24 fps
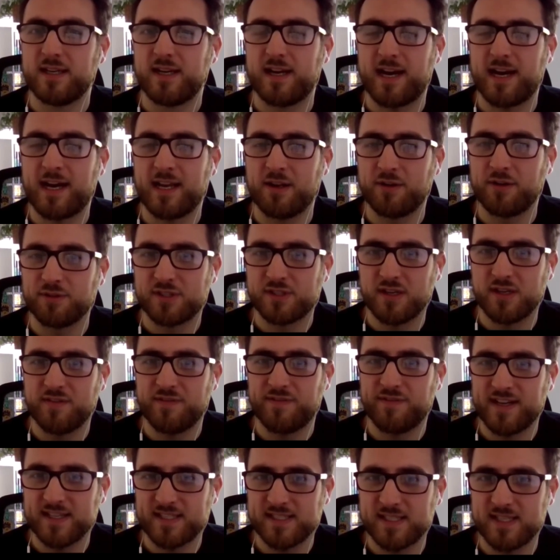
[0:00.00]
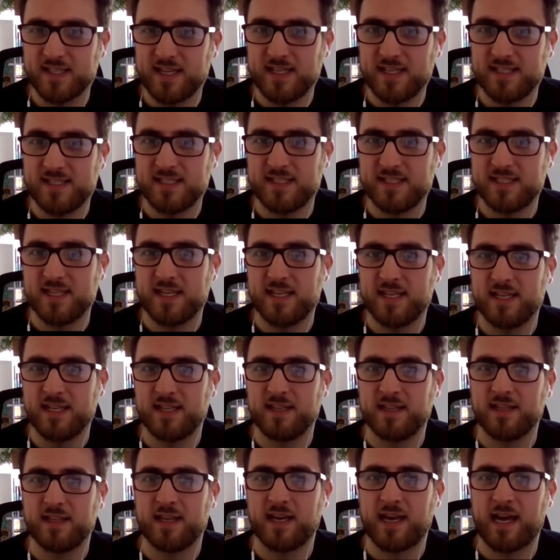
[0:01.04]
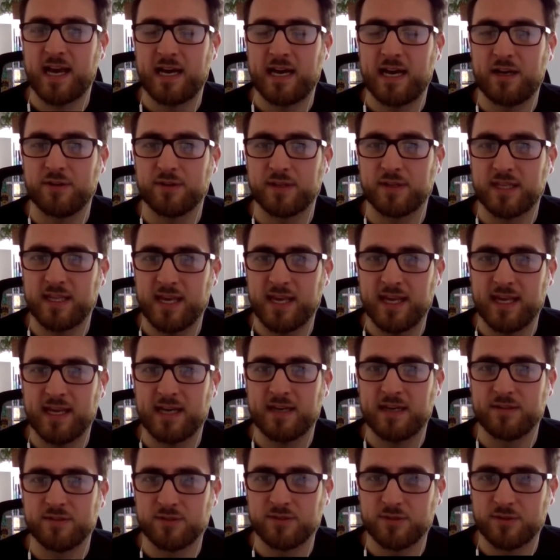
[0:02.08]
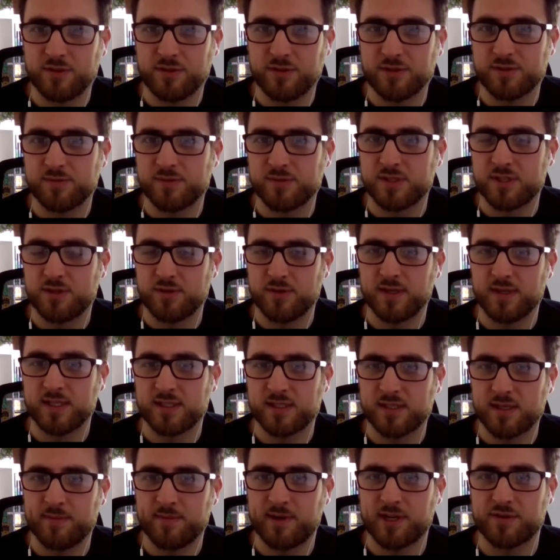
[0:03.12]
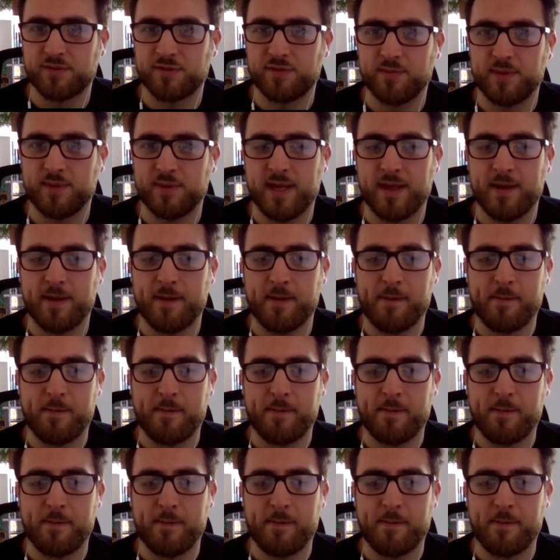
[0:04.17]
And I was so fascinated in how getting outdoors was doing so much for me.